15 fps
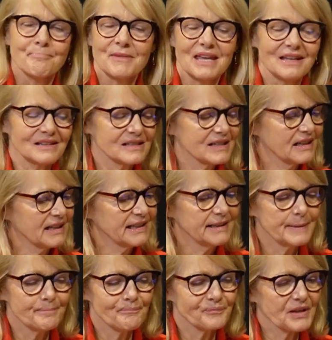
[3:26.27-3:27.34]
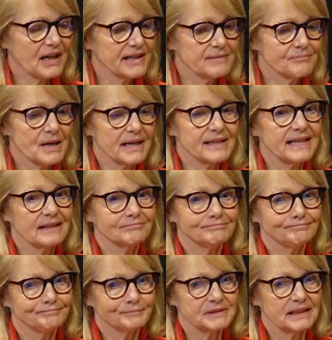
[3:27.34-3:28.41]
And I get
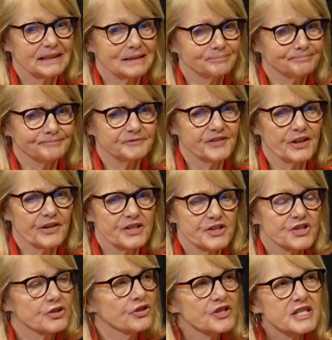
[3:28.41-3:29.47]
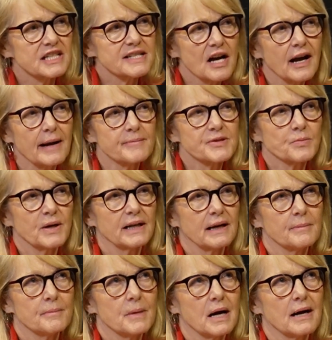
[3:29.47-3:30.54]
very discouraged at times
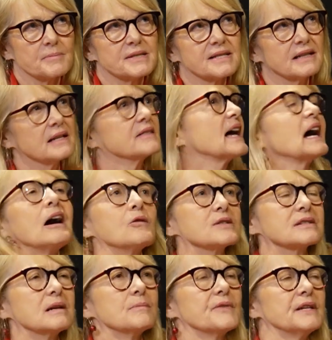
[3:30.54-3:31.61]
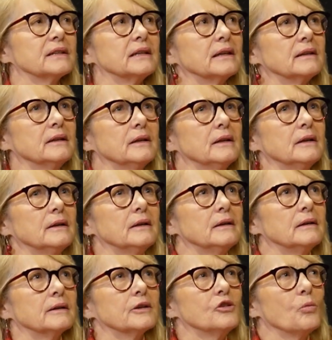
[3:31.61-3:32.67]
when I'm sitting in the House and I'm thinking,
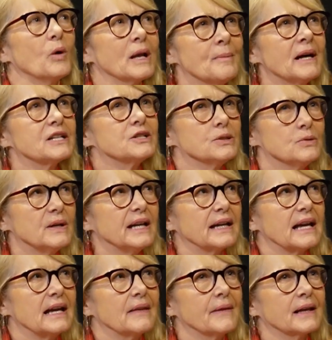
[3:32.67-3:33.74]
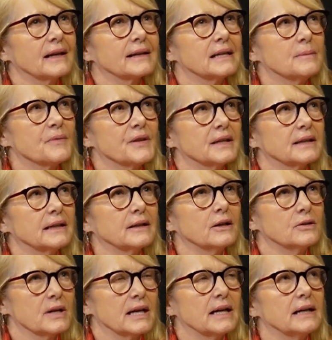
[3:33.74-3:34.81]
what am I doing? And then I keep thinking,
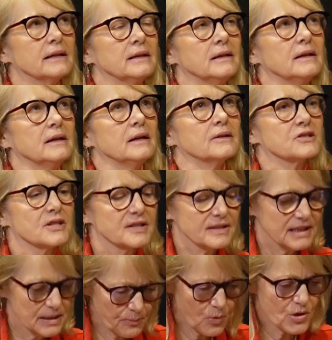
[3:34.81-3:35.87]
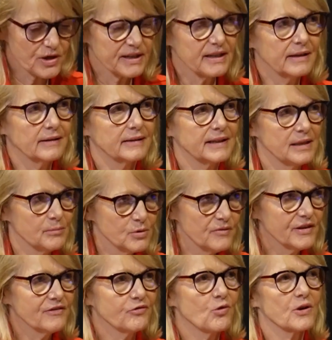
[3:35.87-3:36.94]
okay, just keep working, keep
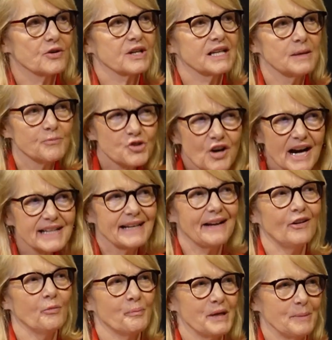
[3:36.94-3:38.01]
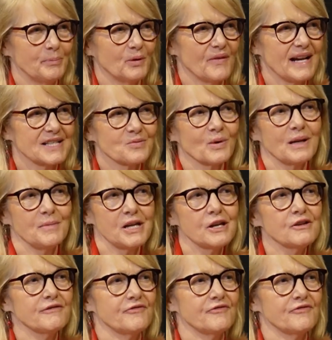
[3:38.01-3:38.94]
moving forward, keep trying to help people. That's what I'm here for.